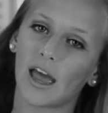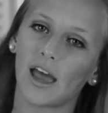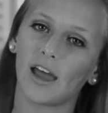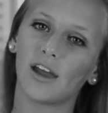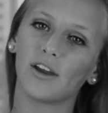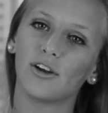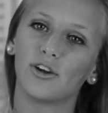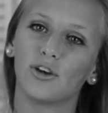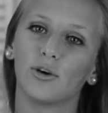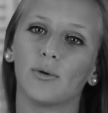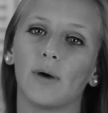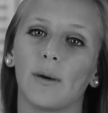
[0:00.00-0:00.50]
a
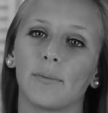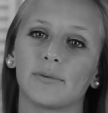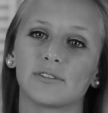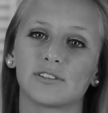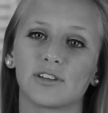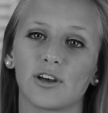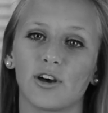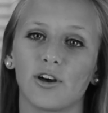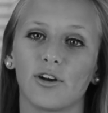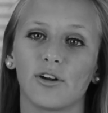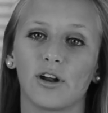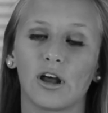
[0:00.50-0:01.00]
new
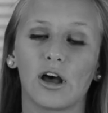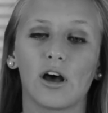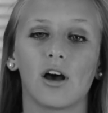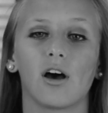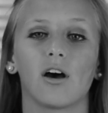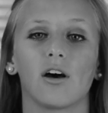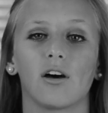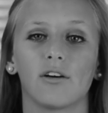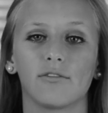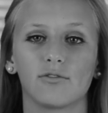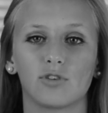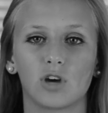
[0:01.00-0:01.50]
episode
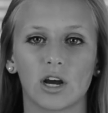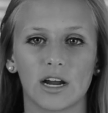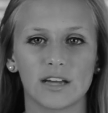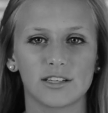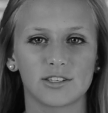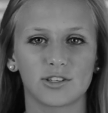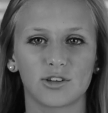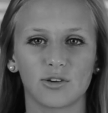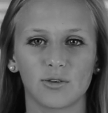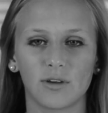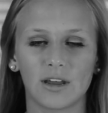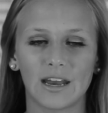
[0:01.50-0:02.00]
of Gray's
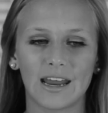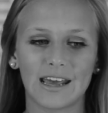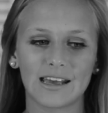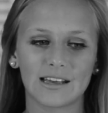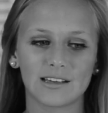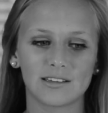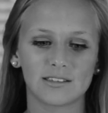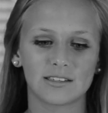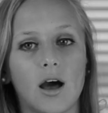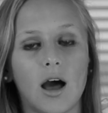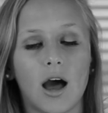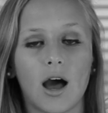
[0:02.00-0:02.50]

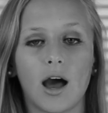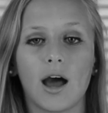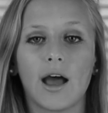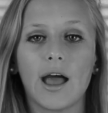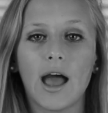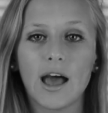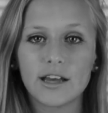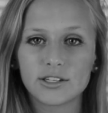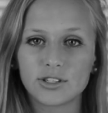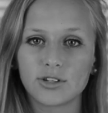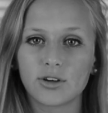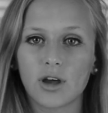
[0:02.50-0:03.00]
Q&As. I
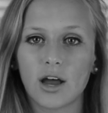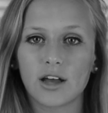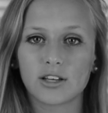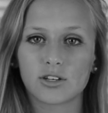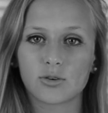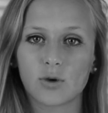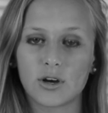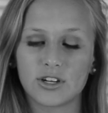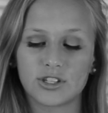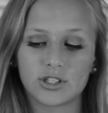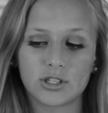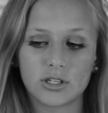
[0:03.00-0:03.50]
asked you guys
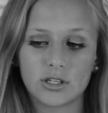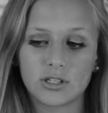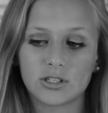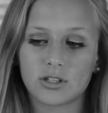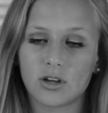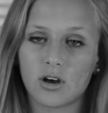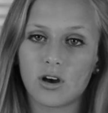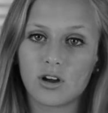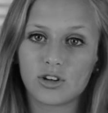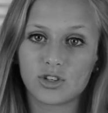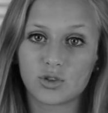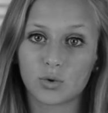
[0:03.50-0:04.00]
questions
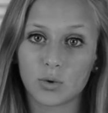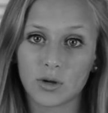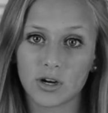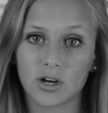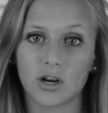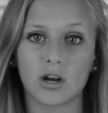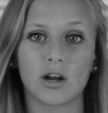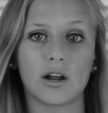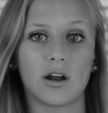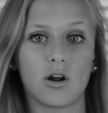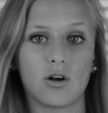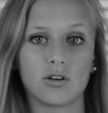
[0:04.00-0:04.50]
on Twitter
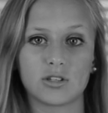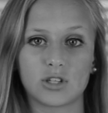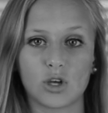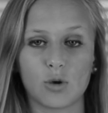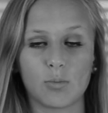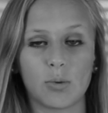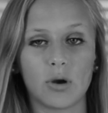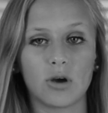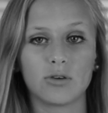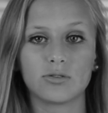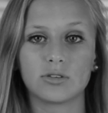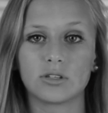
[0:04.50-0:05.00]
and also
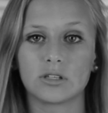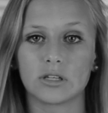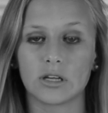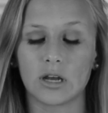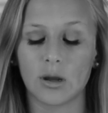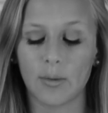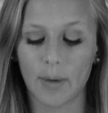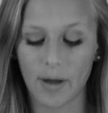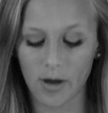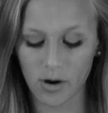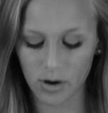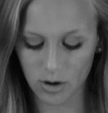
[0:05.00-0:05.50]
posted
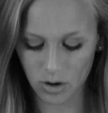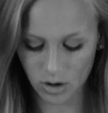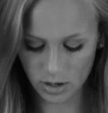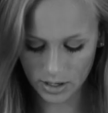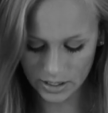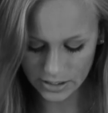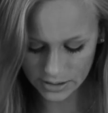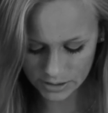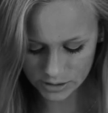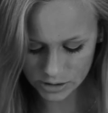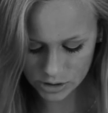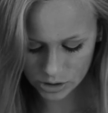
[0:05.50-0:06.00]
about it on
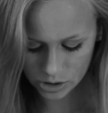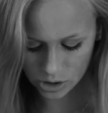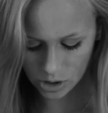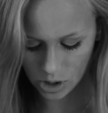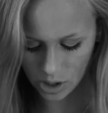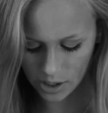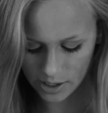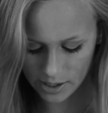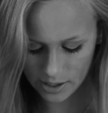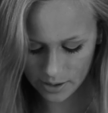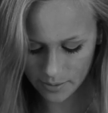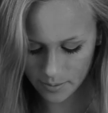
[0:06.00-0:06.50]

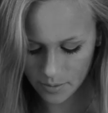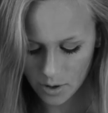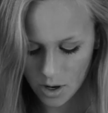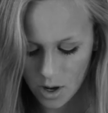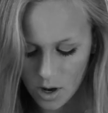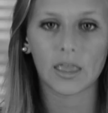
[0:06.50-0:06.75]
Instagram.